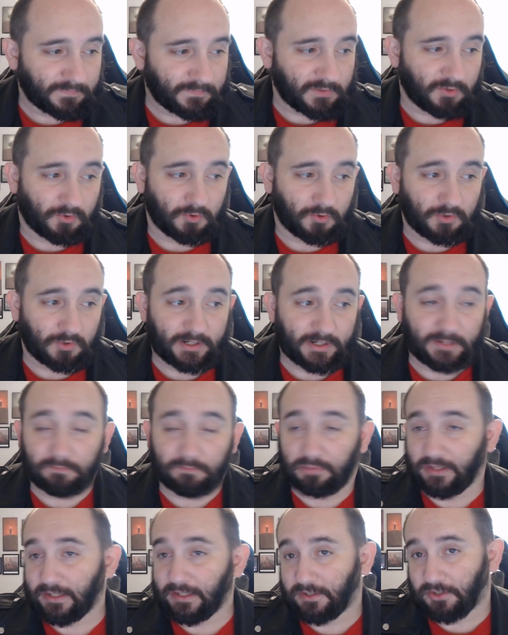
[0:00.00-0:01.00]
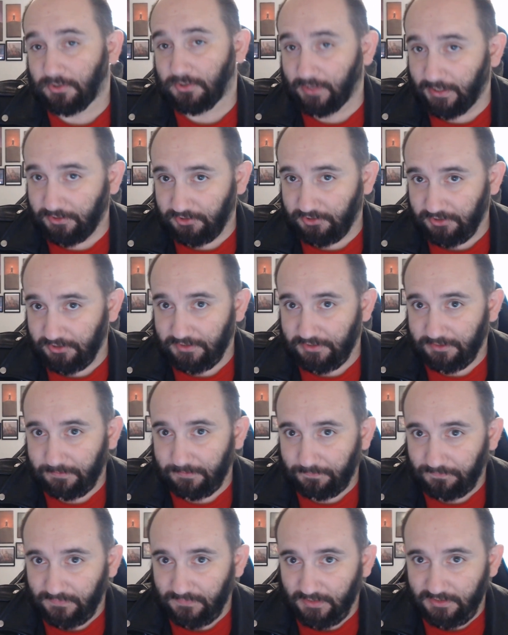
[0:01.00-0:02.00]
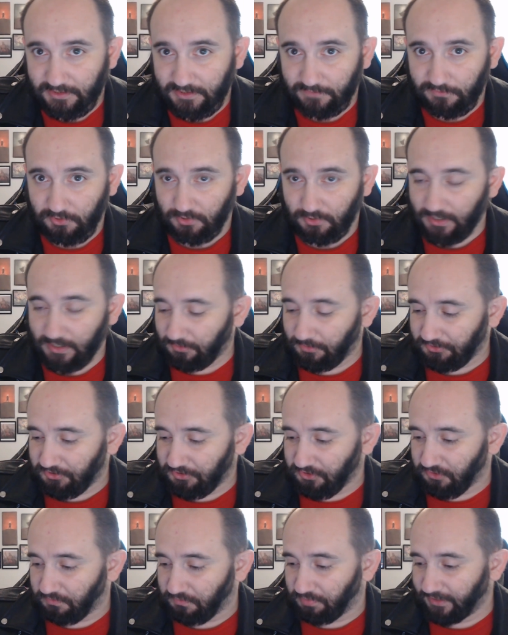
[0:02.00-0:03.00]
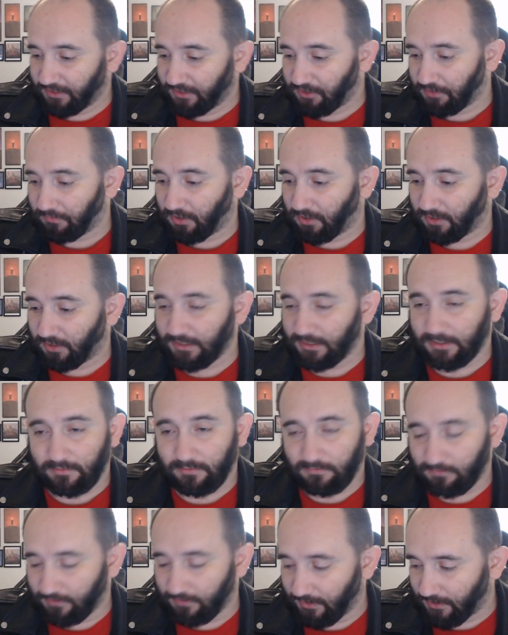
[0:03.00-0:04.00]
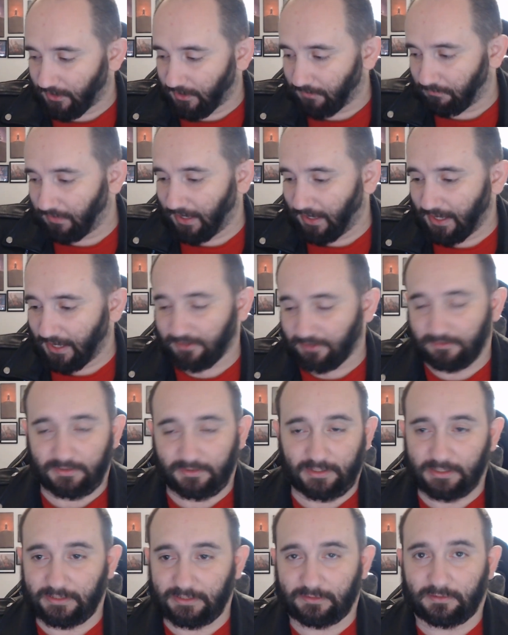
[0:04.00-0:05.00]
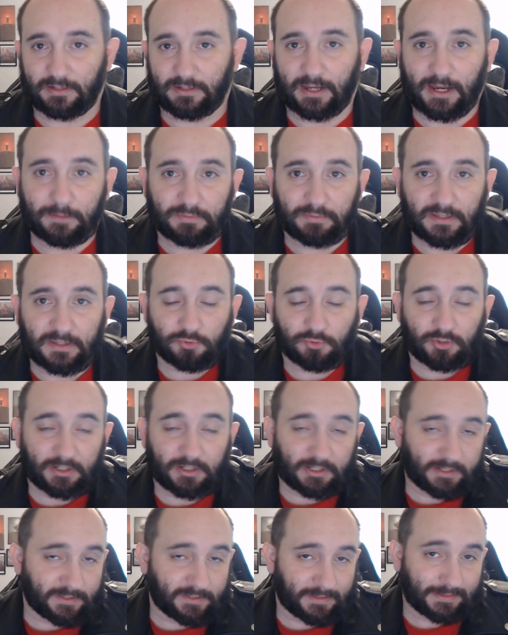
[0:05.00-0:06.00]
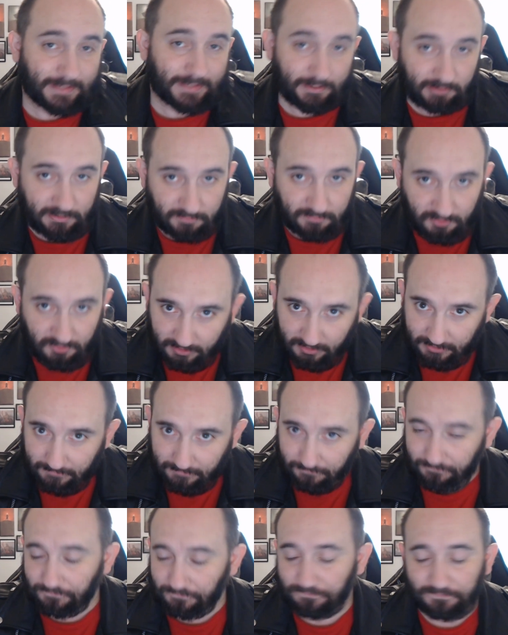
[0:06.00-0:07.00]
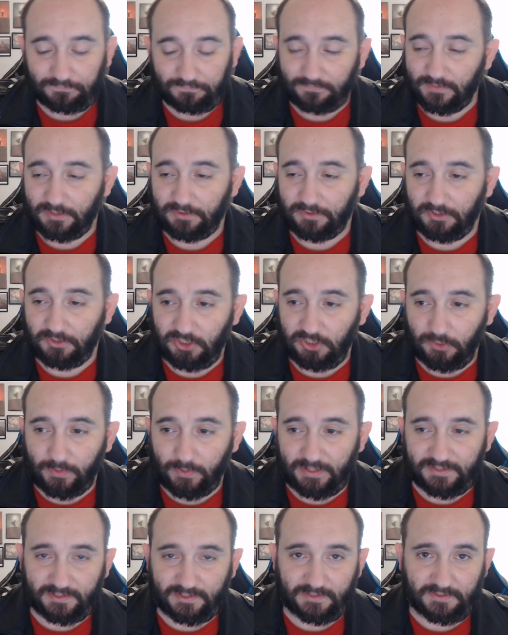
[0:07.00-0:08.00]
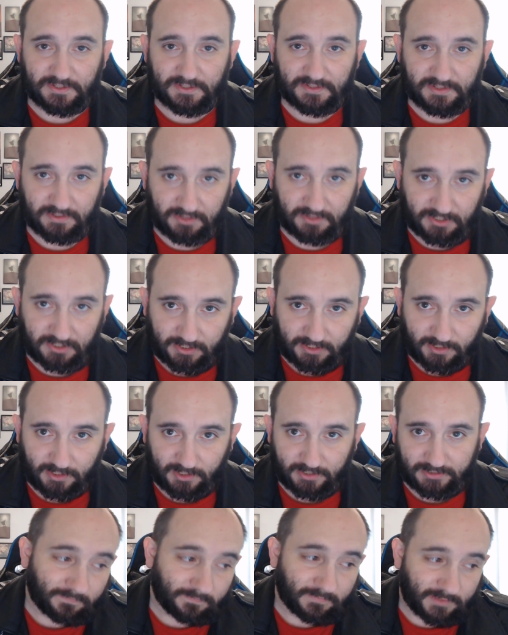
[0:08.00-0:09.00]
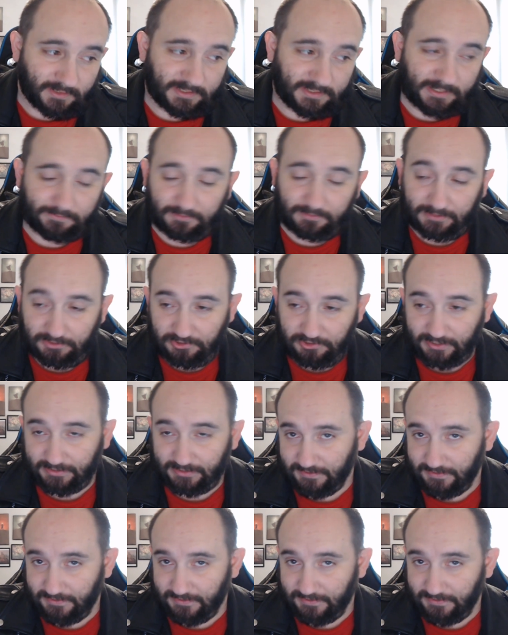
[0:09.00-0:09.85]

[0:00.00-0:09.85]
or in Blink strategies, because if you're able to blink them all in, they come back, the upkeep trigger isn't there anymore, they're new instances of the card. Definitely check this